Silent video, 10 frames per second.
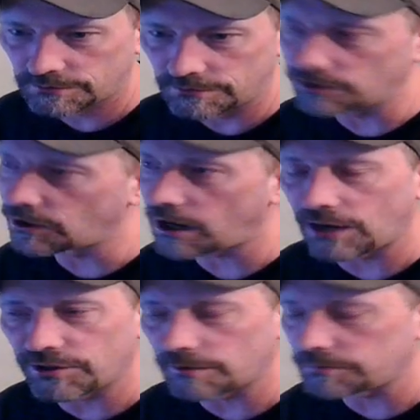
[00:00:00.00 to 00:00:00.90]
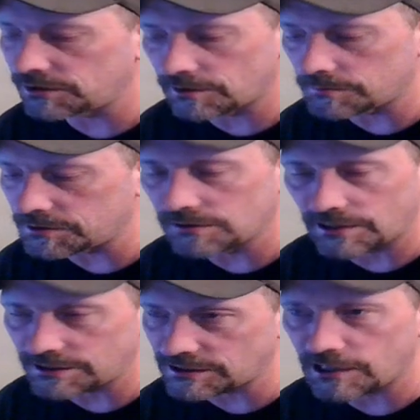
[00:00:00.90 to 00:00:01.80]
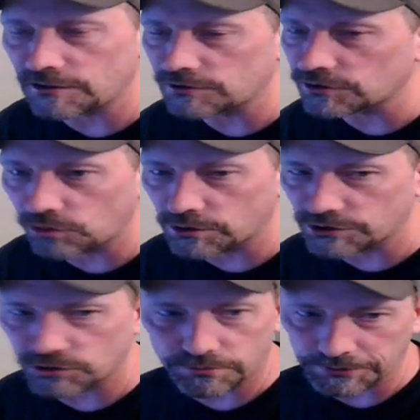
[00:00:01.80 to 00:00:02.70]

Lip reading: You know how WWE likes handing the torch over.